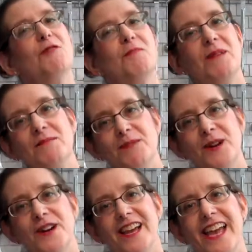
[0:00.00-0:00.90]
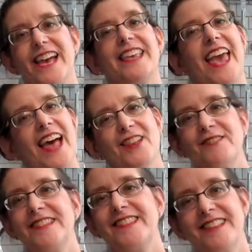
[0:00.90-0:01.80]
Remember,
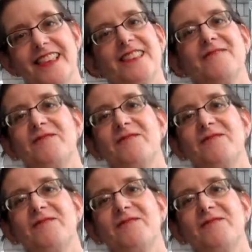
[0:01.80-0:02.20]
calories